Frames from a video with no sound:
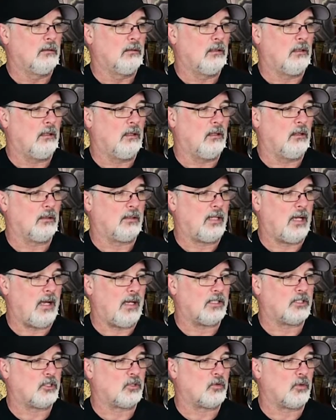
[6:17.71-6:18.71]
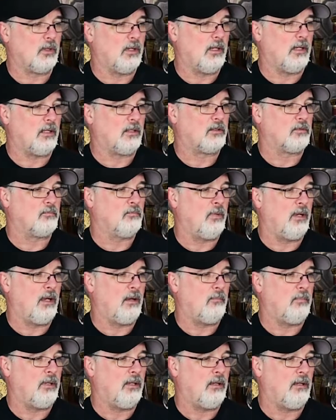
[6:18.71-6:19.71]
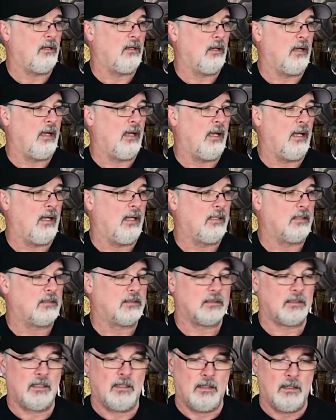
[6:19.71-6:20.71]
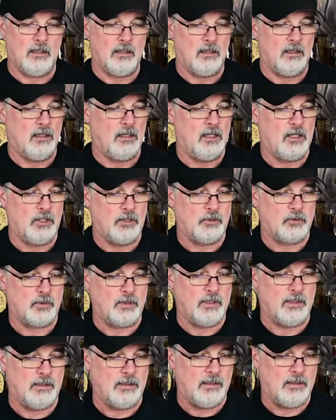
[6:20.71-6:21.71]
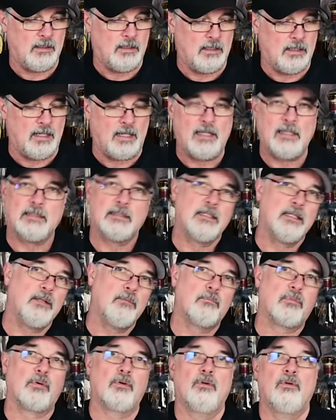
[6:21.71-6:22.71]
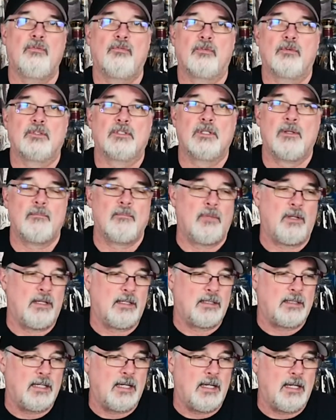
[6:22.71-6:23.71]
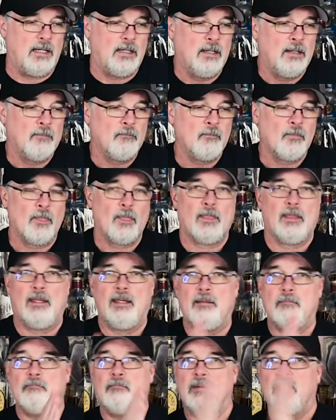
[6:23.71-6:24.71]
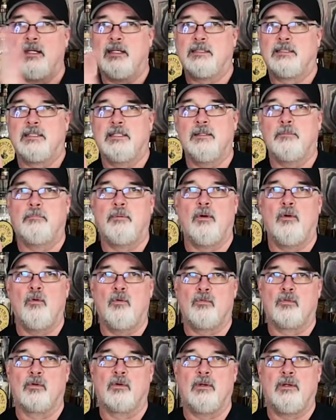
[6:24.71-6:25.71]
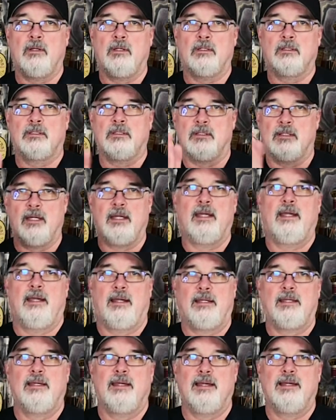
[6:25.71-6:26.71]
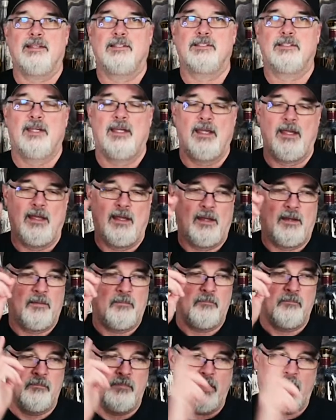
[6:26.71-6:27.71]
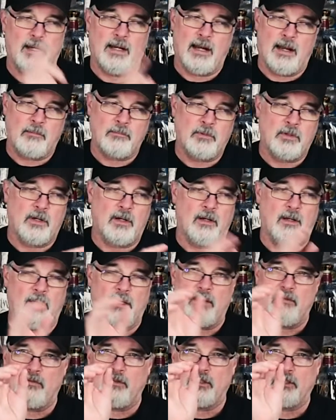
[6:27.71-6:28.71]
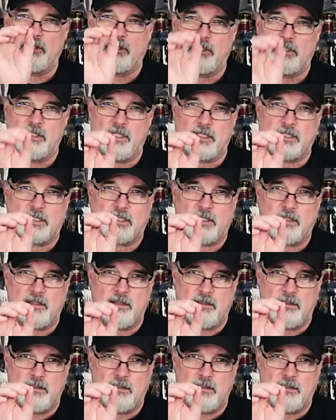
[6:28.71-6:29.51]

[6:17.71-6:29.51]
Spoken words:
cask strength, maybe at 118 proof or something like that, it may tip over into the heck yes. But I'm going to leave it just